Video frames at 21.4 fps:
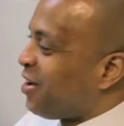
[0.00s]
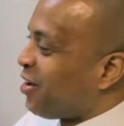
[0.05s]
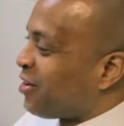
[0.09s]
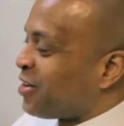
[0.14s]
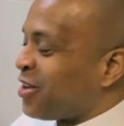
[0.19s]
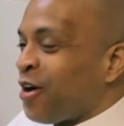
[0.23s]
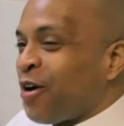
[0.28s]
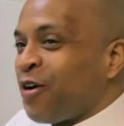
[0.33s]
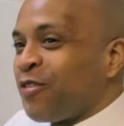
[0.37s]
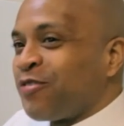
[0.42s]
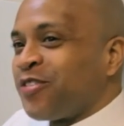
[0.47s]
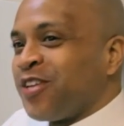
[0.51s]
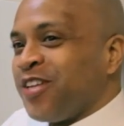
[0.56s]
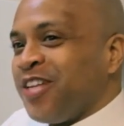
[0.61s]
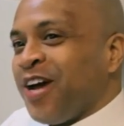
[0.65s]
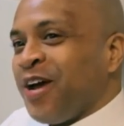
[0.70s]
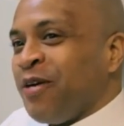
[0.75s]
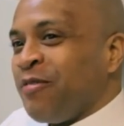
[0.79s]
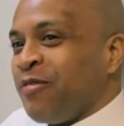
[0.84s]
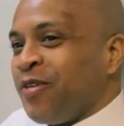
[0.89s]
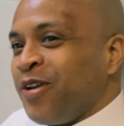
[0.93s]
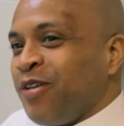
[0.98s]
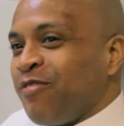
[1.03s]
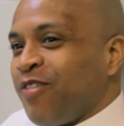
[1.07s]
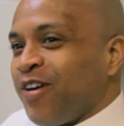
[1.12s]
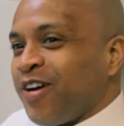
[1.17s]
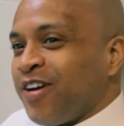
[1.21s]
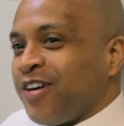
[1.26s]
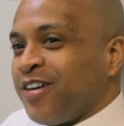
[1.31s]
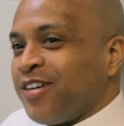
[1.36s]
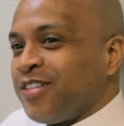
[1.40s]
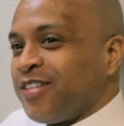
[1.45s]
on the earth today when he
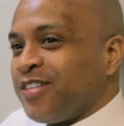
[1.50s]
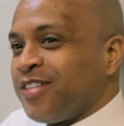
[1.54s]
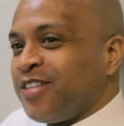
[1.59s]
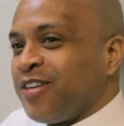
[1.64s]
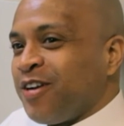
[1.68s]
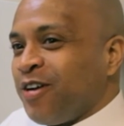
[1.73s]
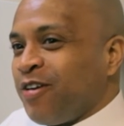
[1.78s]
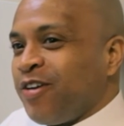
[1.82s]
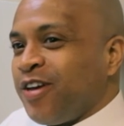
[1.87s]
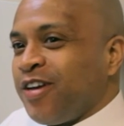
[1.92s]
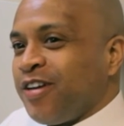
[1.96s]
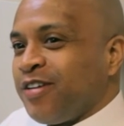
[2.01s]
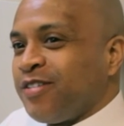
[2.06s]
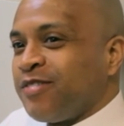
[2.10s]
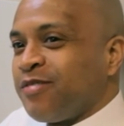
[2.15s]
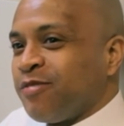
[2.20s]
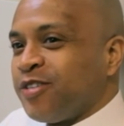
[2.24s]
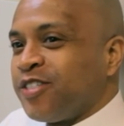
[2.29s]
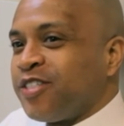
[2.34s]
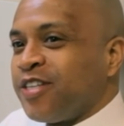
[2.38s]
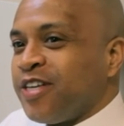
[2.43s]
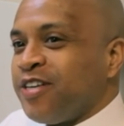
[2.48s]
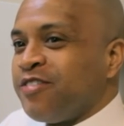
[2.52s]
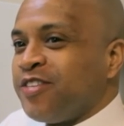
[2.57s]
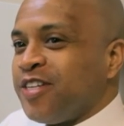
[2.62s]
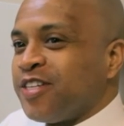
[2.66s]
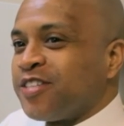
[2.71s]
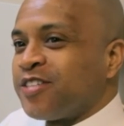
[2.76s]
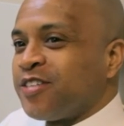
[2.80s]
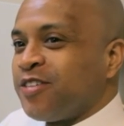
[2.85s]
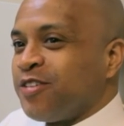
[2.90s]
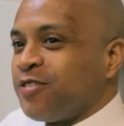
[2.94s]
receives
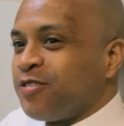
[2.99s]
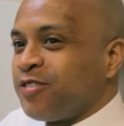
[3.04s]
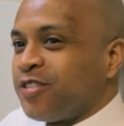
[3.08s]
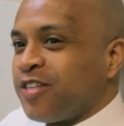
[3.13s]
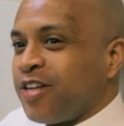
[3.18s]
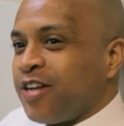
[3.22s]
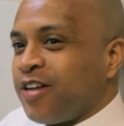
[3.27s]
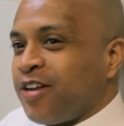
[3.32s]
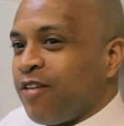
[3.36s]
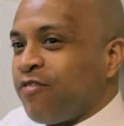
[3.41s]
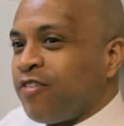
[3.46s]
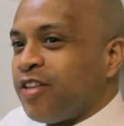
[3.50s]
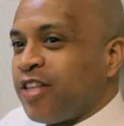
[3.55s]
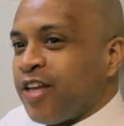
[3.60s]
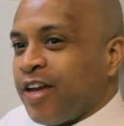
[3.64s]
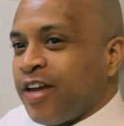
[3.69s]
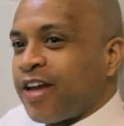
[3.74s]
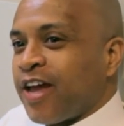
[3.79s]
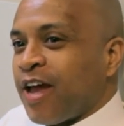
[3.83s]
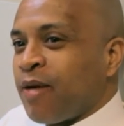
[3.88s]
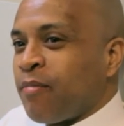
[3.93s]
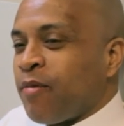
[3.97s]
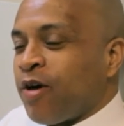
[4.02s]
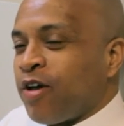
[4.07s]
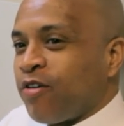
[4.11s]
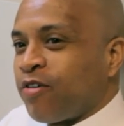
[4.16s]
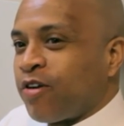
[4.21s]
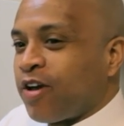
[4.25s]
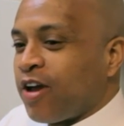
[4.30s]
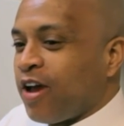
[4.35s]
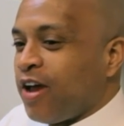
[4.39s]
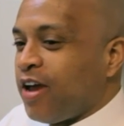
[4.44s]
this news that everything came out
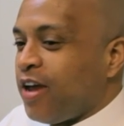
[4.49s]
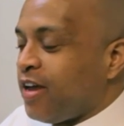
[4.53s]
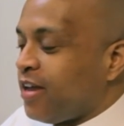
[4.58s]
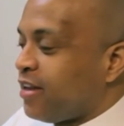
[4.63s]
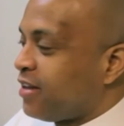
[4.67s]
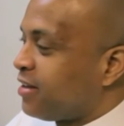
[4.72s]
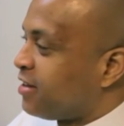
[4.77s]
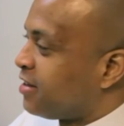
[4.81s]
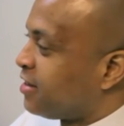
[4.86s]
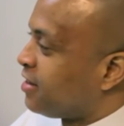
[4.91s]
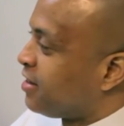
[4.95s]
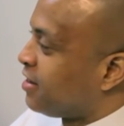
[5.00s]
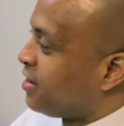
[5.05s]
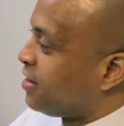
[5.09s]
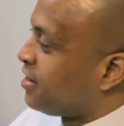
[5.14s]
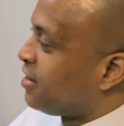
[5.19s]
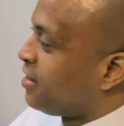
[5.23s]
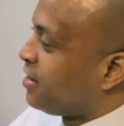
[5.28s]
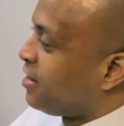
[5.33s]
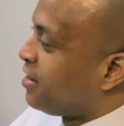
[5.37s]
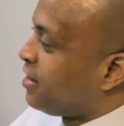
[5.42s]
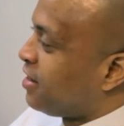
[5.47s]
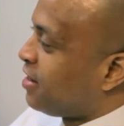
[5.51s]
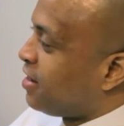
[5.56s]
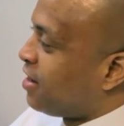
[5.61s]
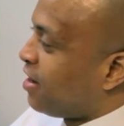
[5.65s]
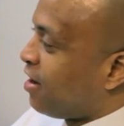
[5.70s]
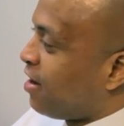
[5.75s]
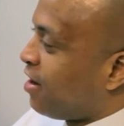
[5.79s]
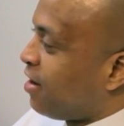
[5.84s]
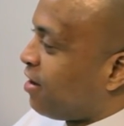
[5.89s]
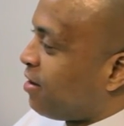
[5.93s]
okay.
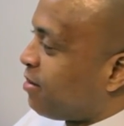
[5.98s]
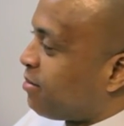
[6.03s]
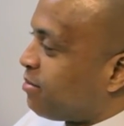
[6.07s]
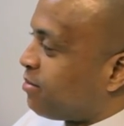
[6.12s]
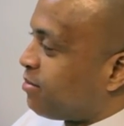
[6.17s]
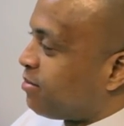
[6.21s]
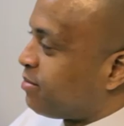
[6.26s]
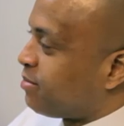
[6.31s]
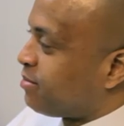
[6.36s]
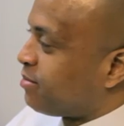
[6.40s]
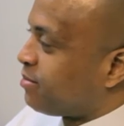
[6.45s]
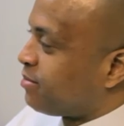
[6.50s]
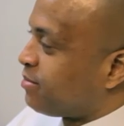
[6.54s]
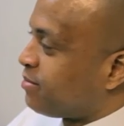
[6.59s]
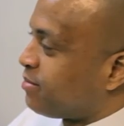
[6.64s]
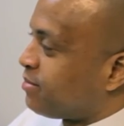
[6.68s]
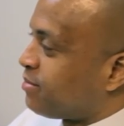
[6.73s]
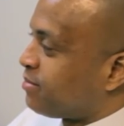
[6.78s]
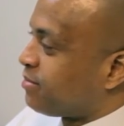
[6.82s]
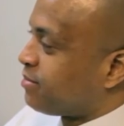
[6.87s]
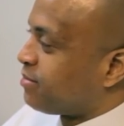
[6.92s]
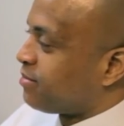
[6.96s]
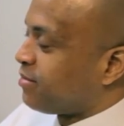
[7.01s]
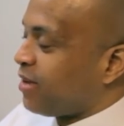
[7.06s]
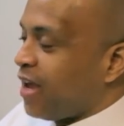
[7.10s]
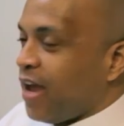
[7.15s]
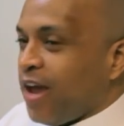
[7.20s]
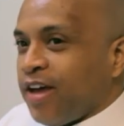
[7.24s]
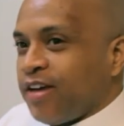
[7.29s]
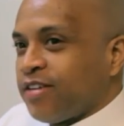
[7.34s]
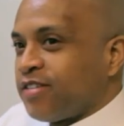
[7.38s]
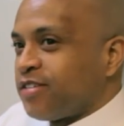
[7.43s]
And
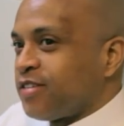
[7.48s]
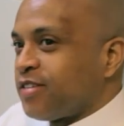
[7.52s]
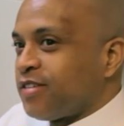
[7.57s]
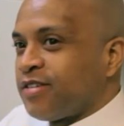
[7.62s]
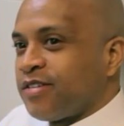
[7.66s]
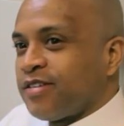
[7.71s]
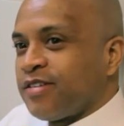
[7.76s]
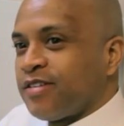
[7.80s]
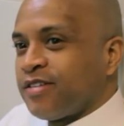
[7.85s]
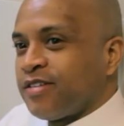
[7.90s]
yes,